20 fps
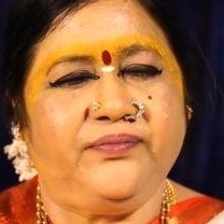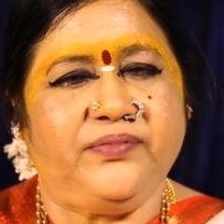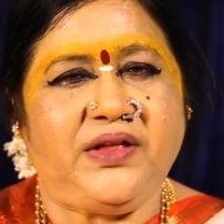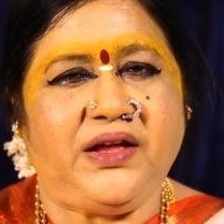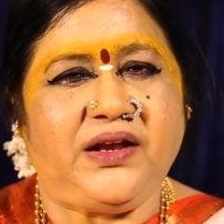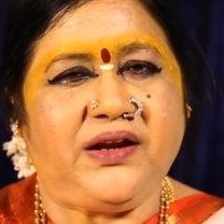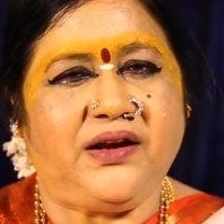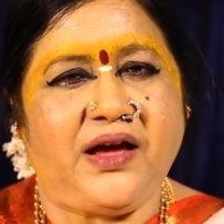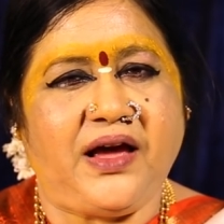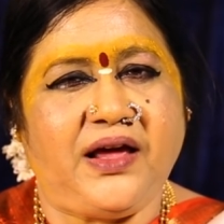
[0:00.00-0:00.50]

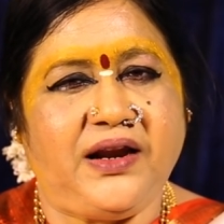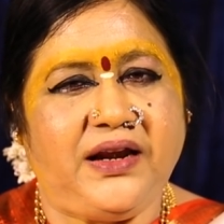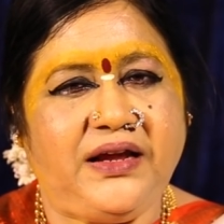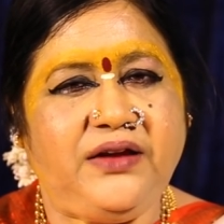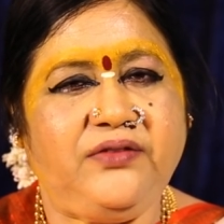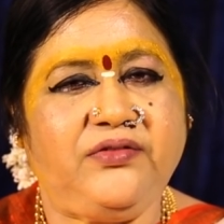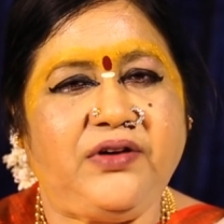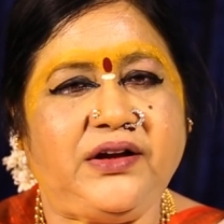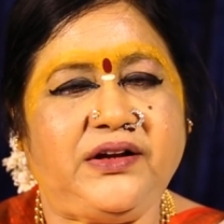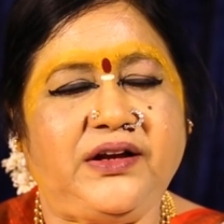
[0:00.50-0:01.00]
They're
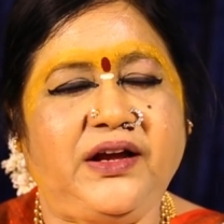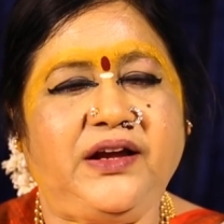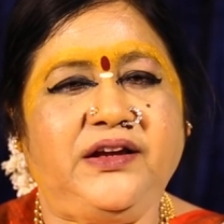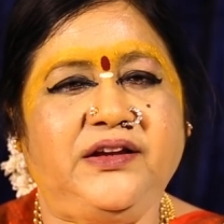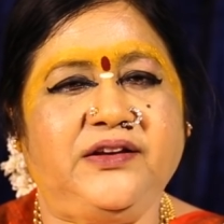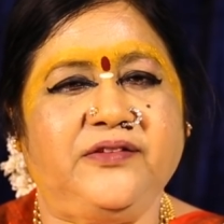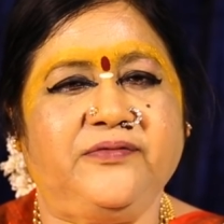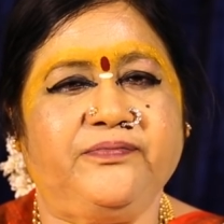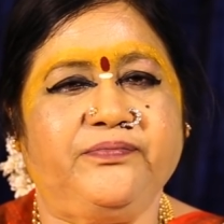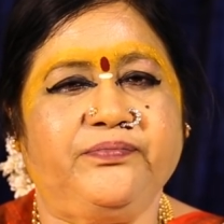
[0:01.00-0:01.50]
alive
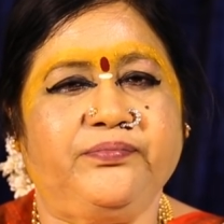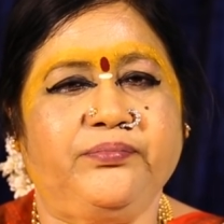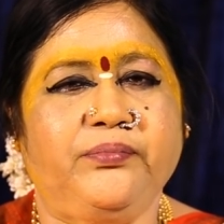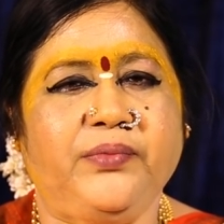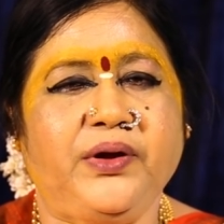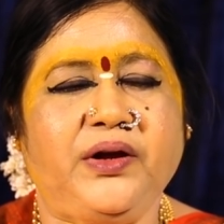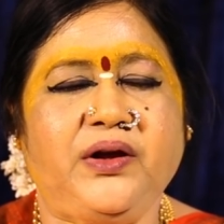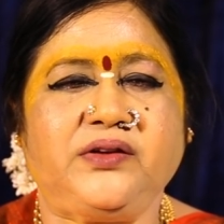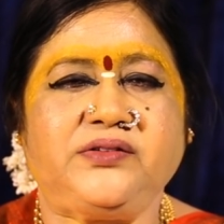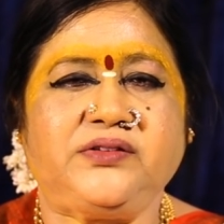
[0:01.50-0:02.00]
again
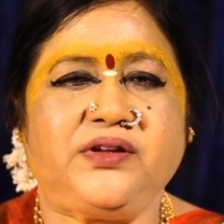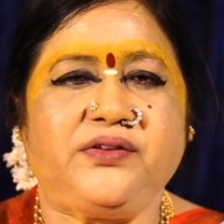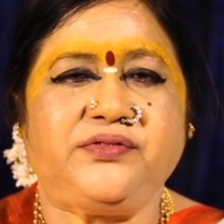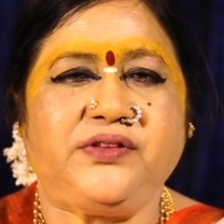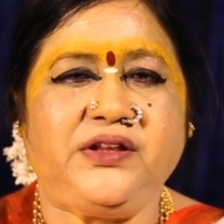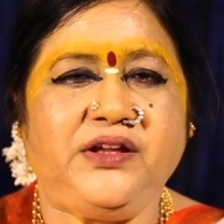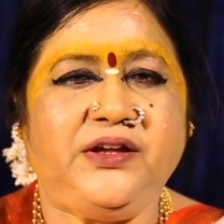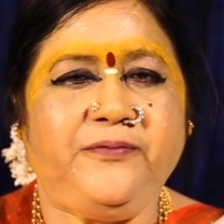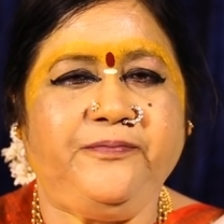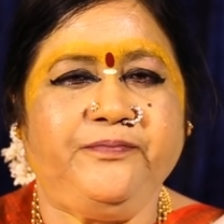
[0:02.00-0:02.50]
because of
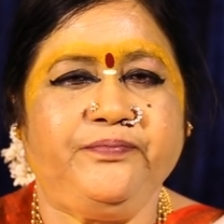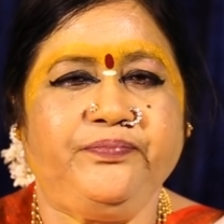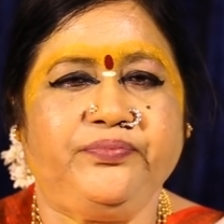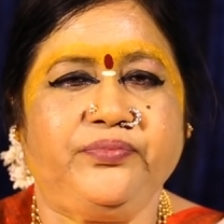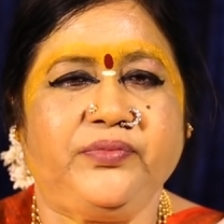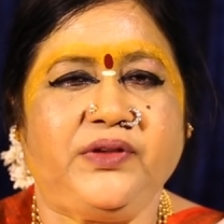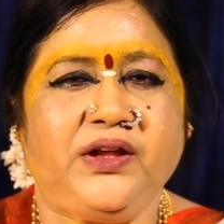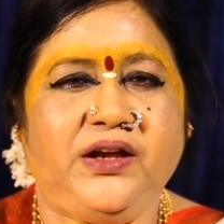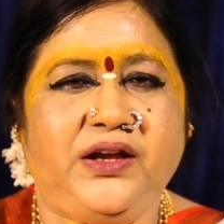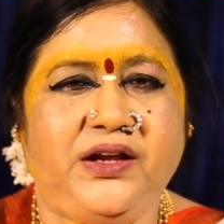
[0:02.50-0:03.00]
the
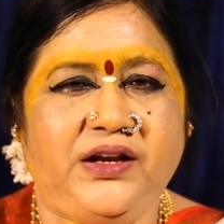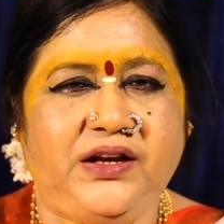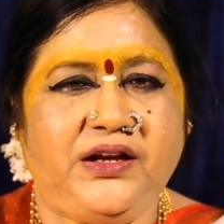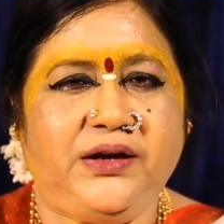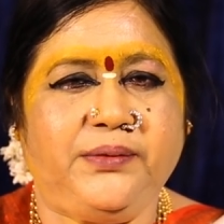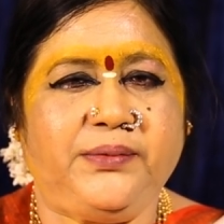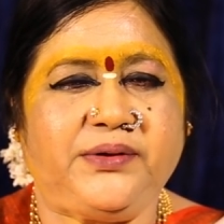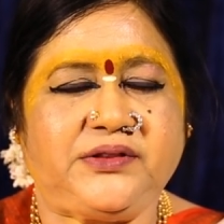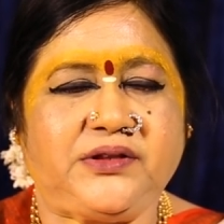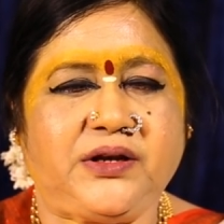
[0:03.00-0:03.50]

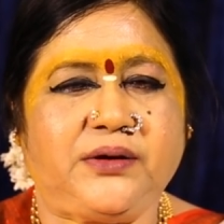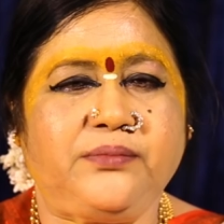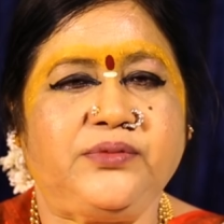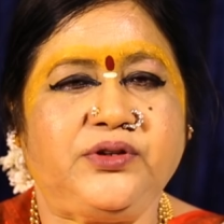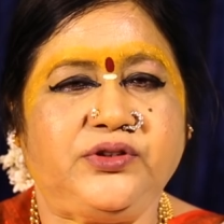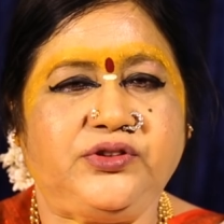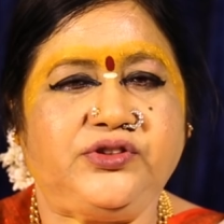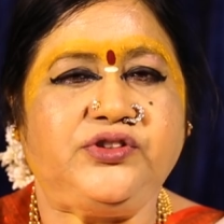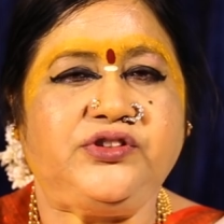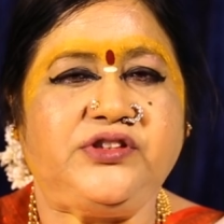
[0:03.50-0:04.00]
healing mantra,
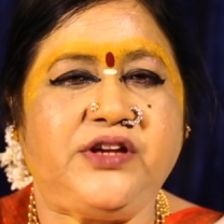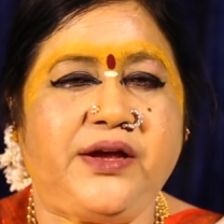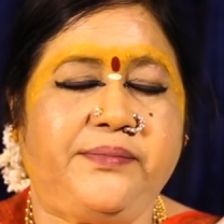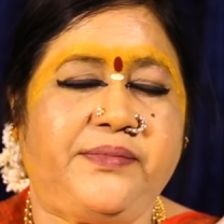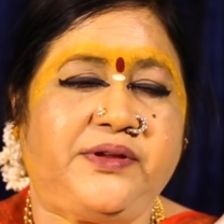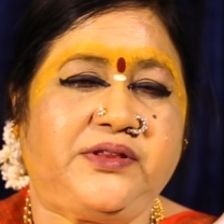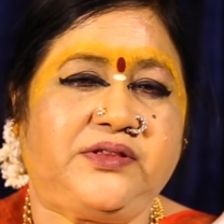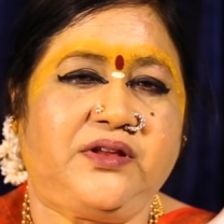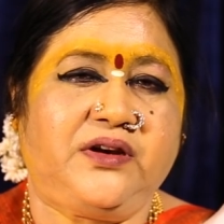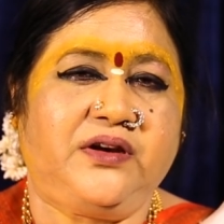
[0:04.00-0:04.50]
Mruchinjay
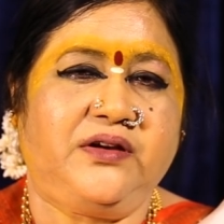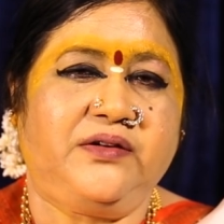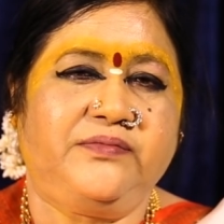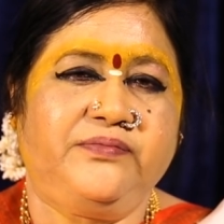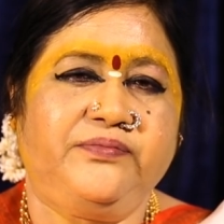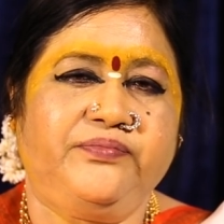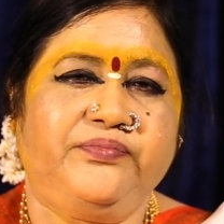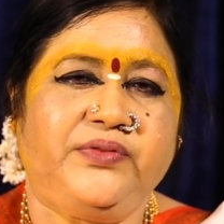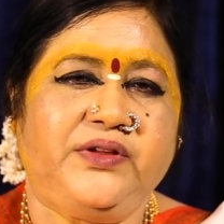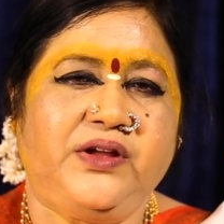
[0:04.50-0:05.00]
mantra.
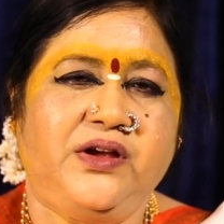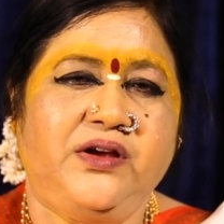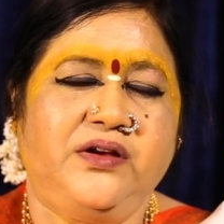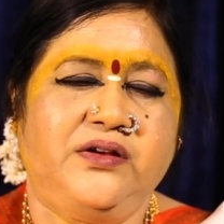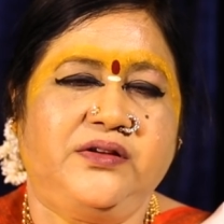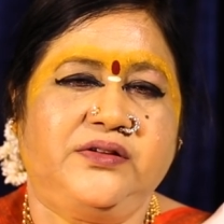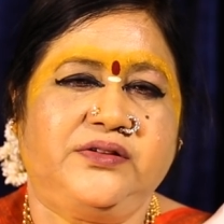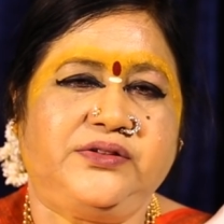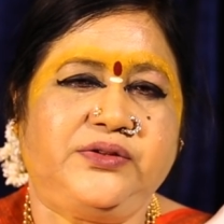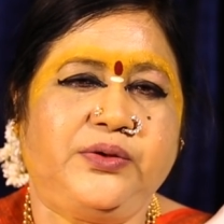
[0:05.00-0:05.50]

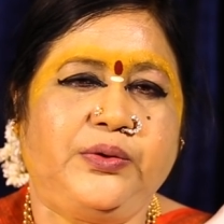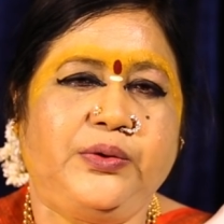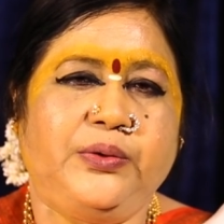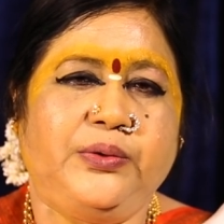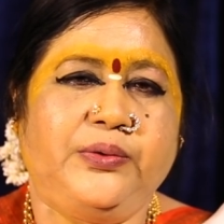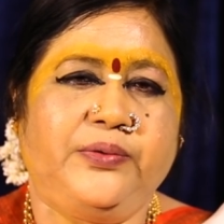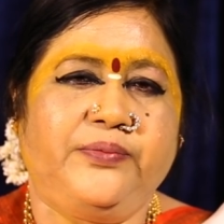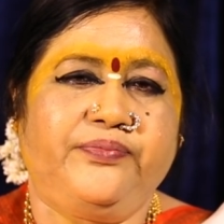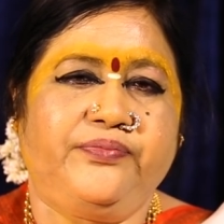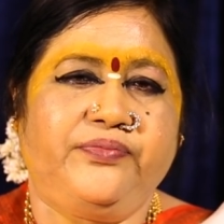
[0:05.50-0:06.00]

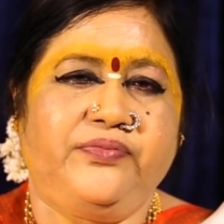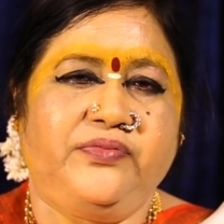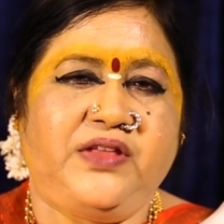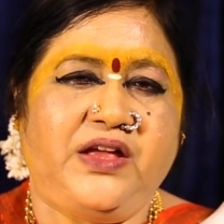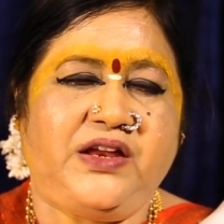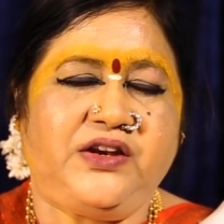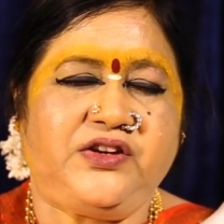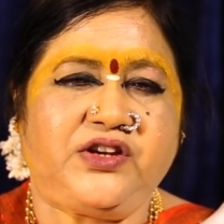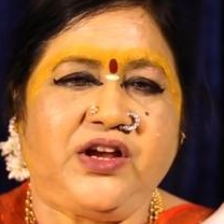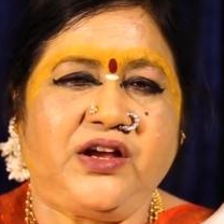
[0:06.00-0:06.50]
So
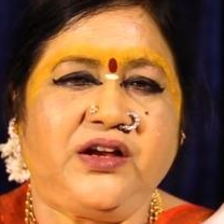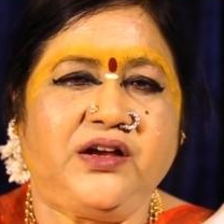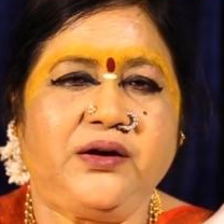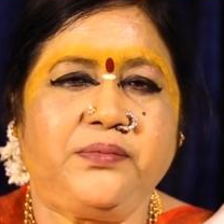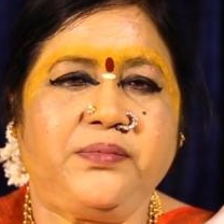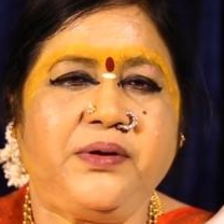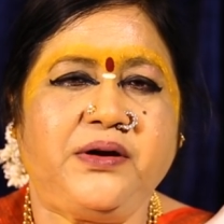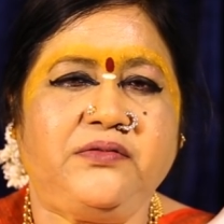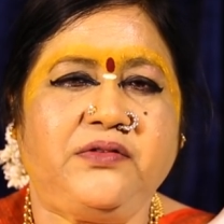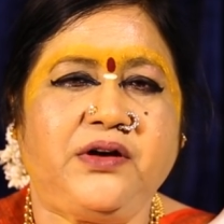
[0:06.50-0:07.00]
then
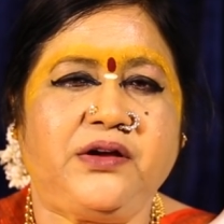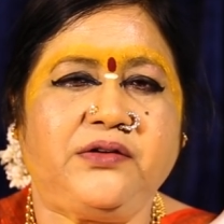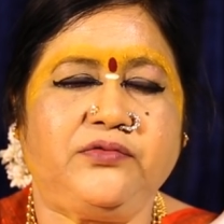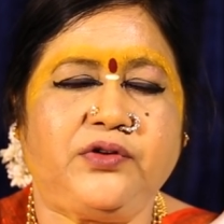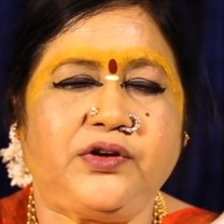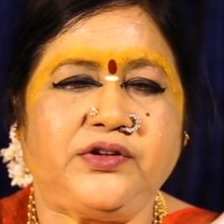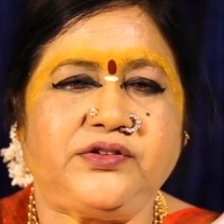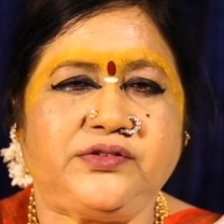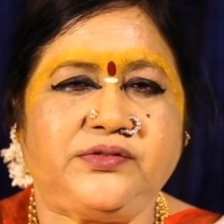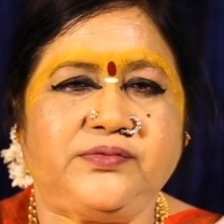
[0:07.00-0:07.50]
Shankar Bhagavan
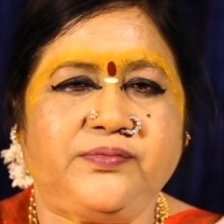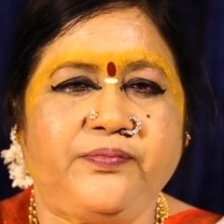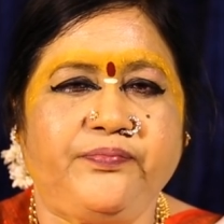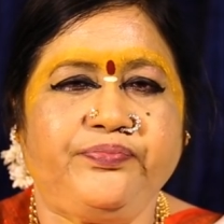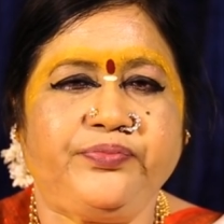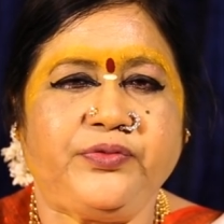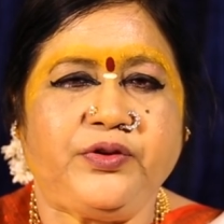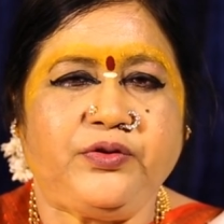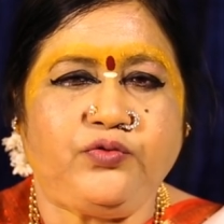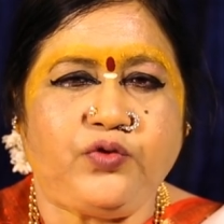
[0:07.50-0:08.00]
was
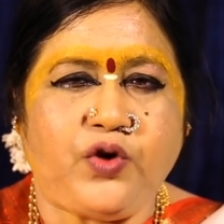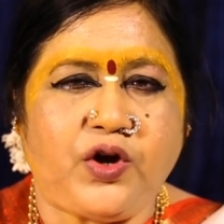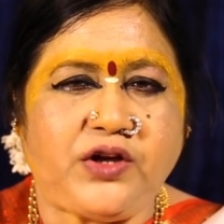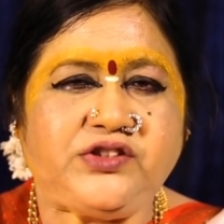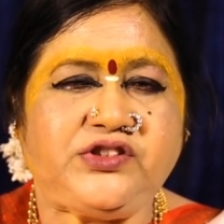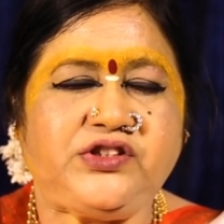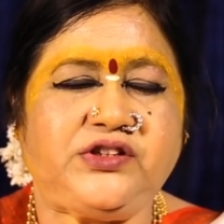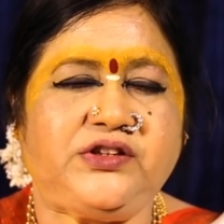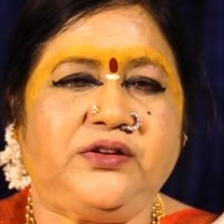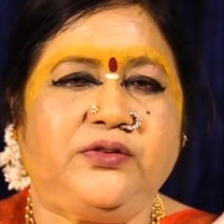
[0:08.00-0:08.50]

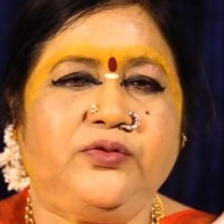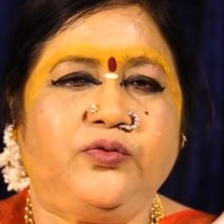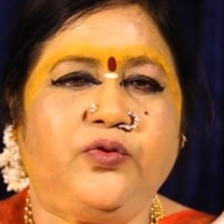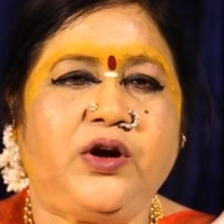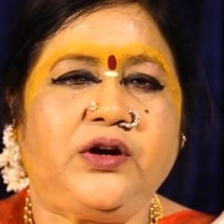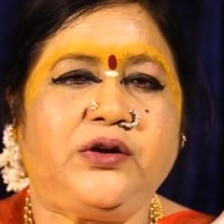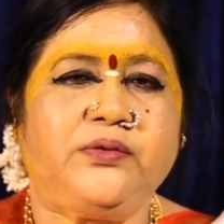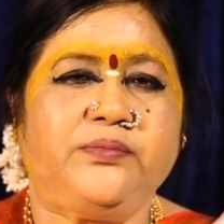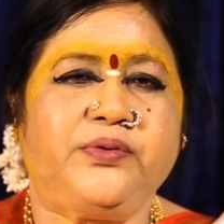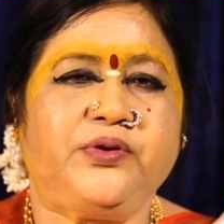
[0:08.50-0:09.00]
watching
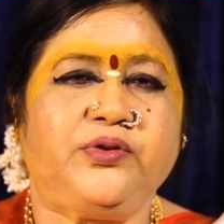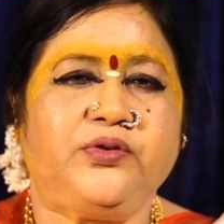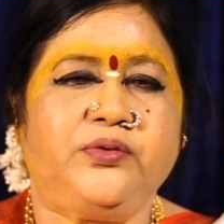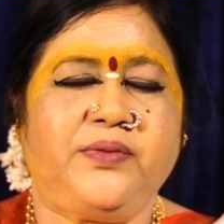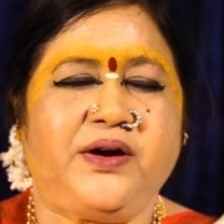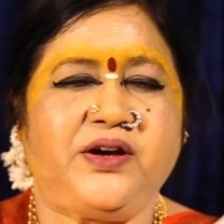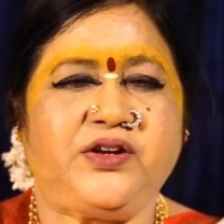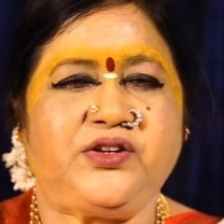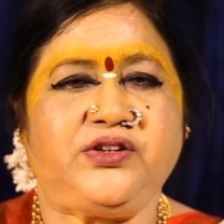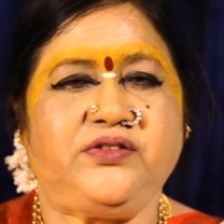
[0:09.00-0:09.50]
what Bhrigu
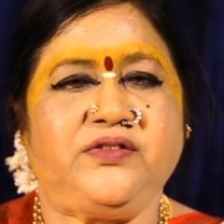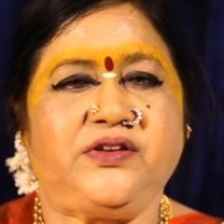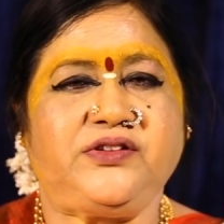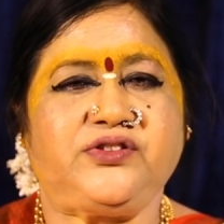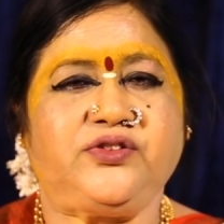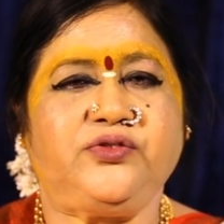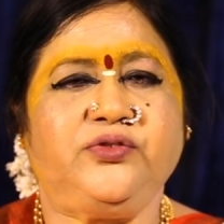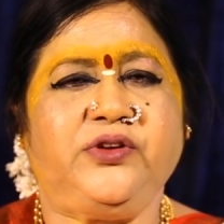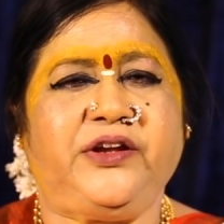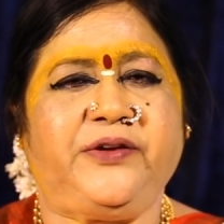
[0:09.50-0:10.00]
Maharshi
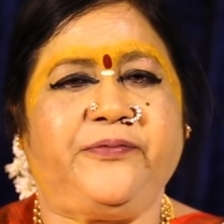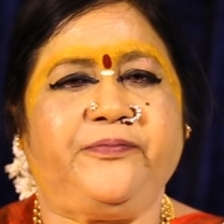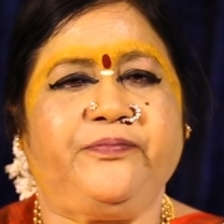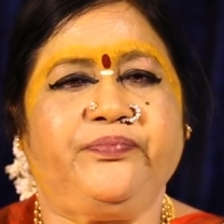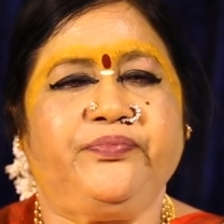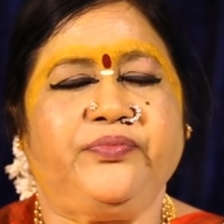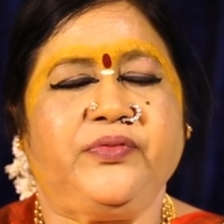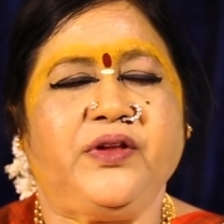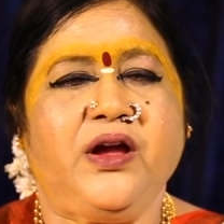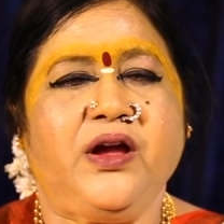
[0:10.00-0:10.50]
was doing,